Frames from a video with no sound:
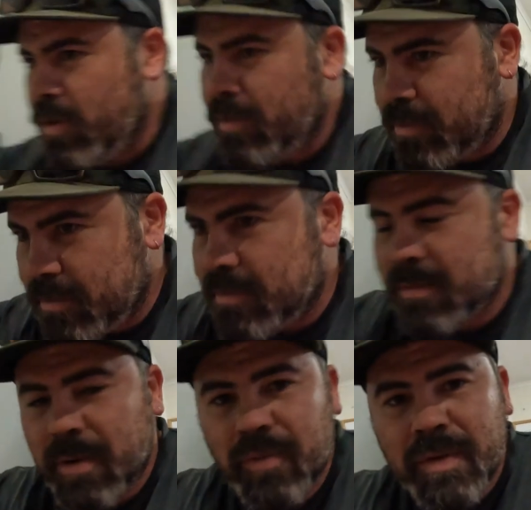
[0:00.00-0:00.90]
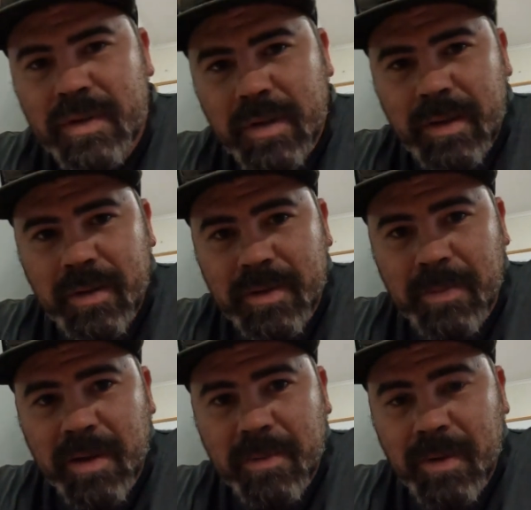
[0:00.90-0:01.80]
Well, obviously, it's
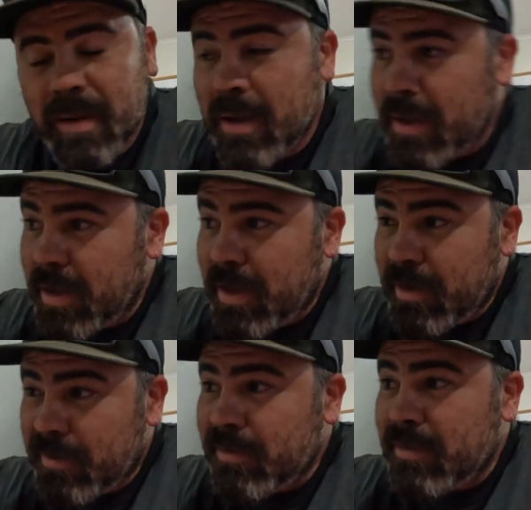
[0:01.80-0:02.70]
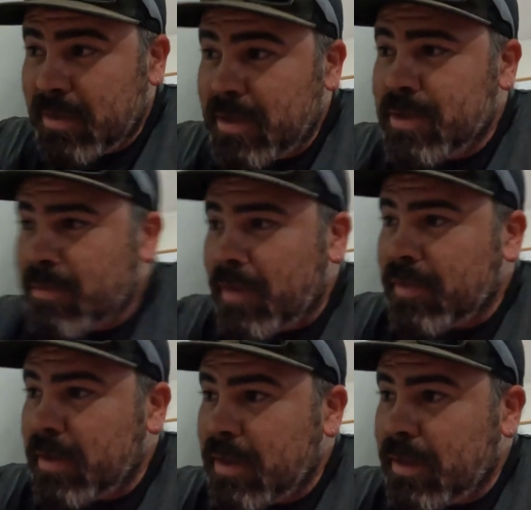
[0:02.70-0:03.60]
meant to be. It is
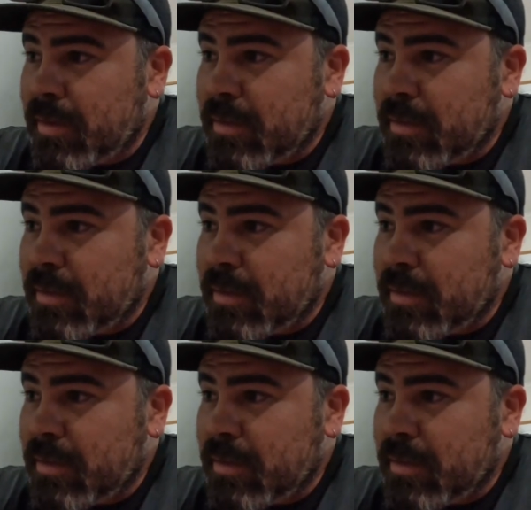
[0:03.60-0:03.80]
roughly